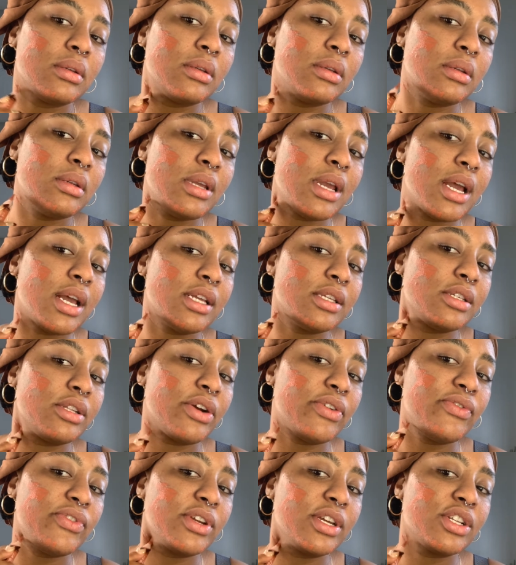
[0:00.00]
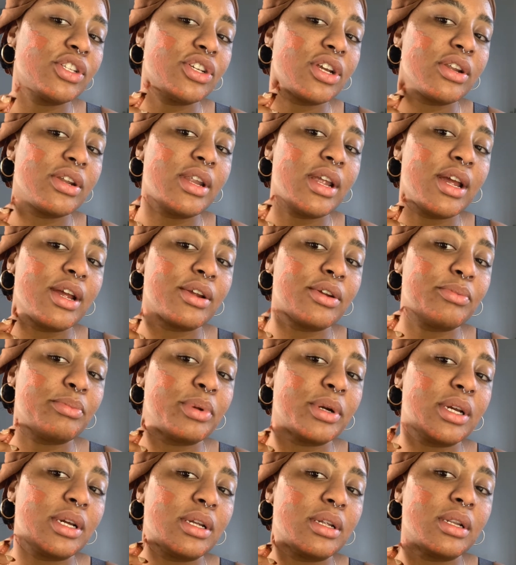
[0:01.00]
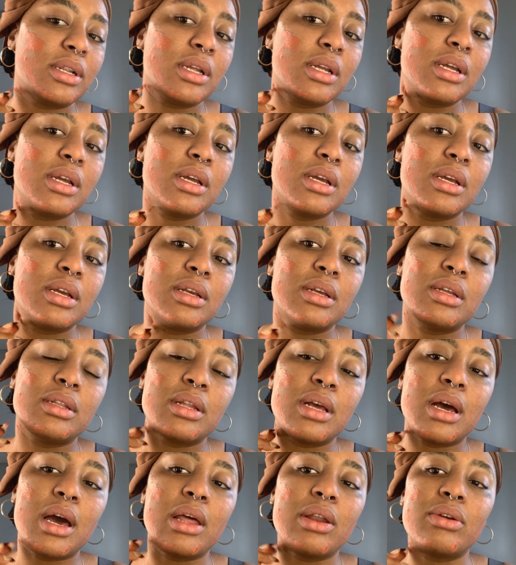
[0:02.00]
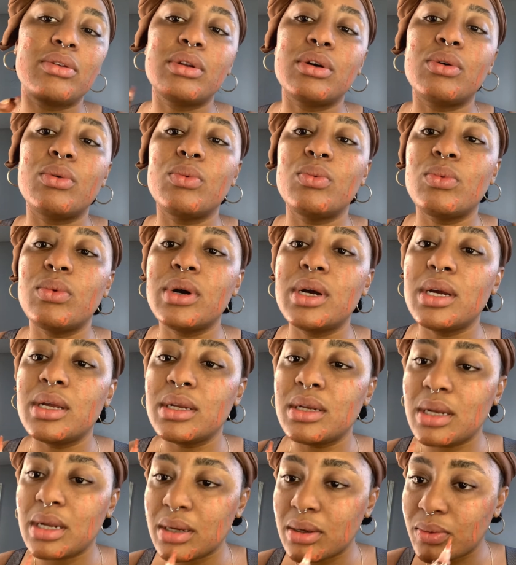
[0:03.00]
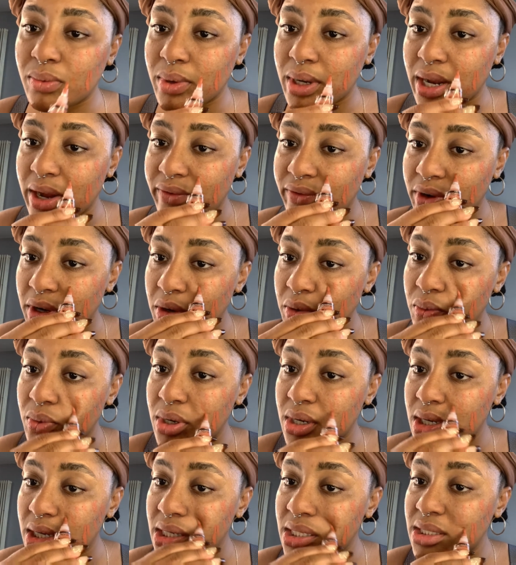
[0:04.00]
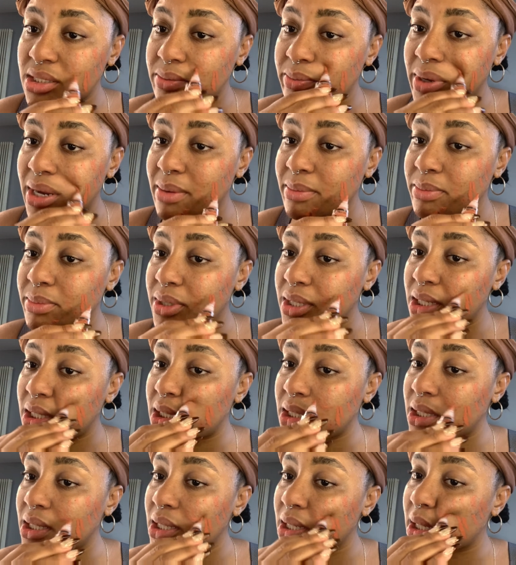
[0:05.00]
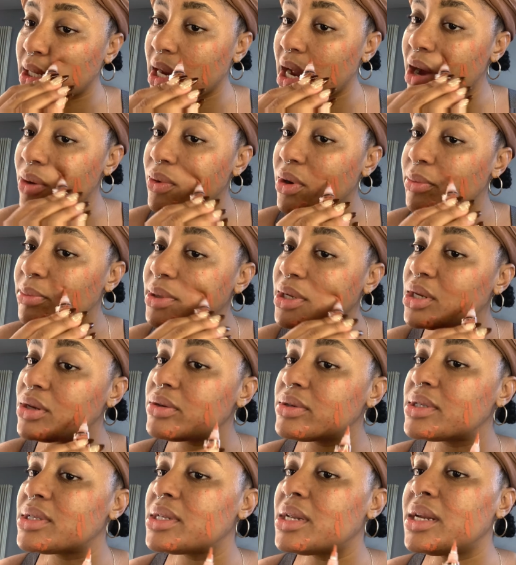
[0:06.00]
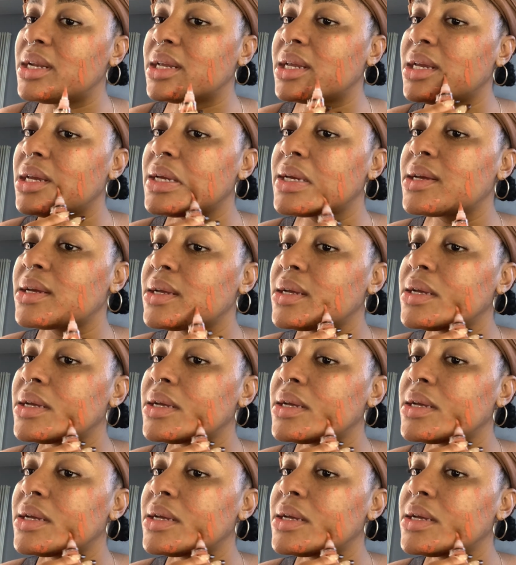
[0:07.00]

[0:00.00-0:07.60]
Yes, don't forget your neck, but I don't know whatever it was, baby, I won't be using it again.